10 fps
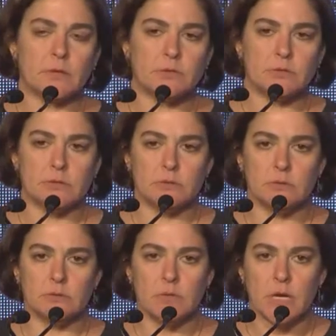
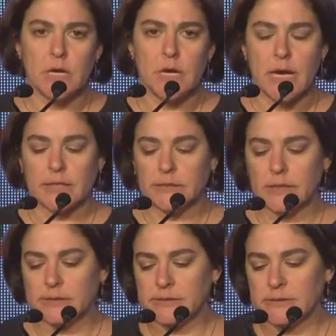to act
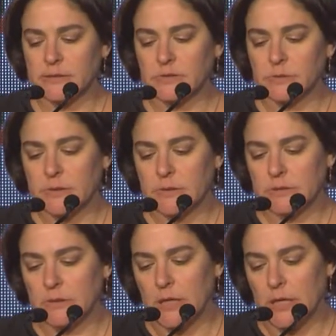against
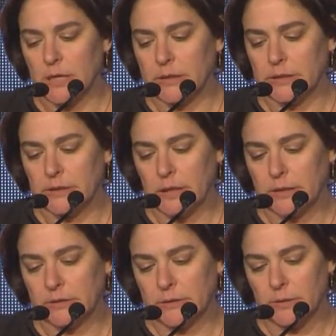Israel
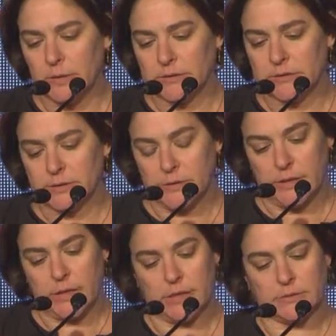at the UN
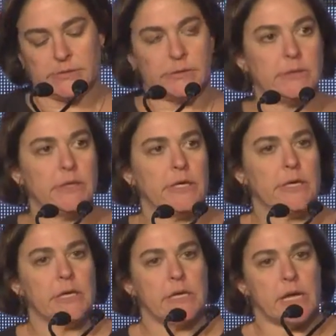Security Council.
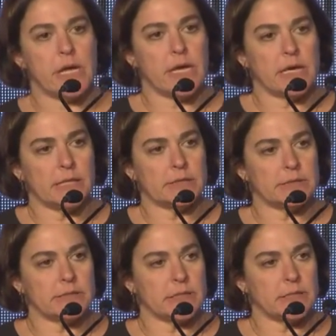
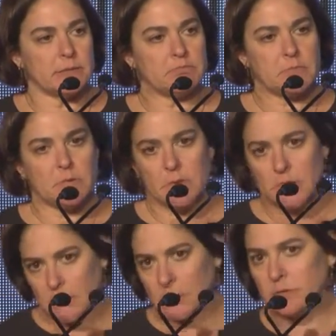And
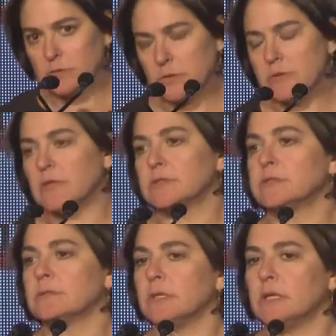he can do
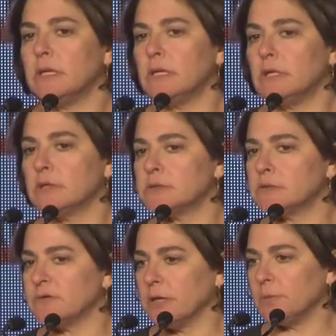this. I mean, he is
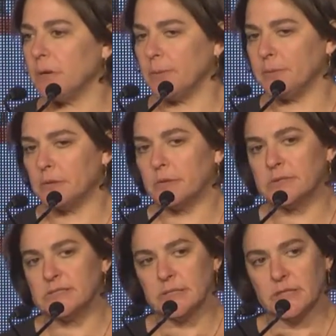very popular
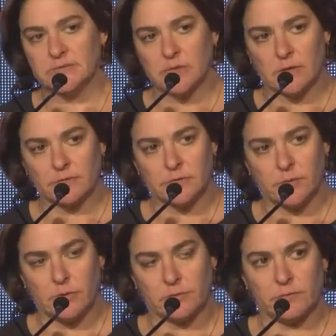as he leaves office
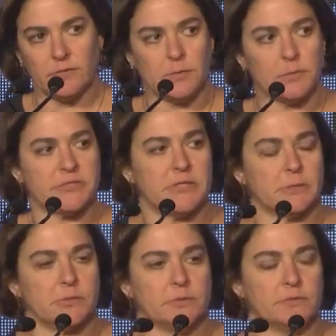with over 50%
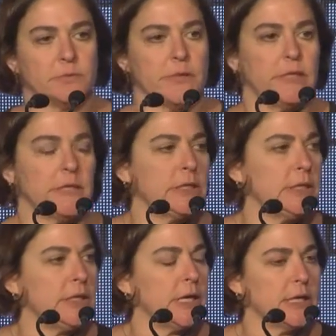approval rating.
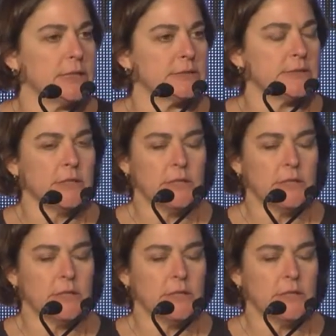He has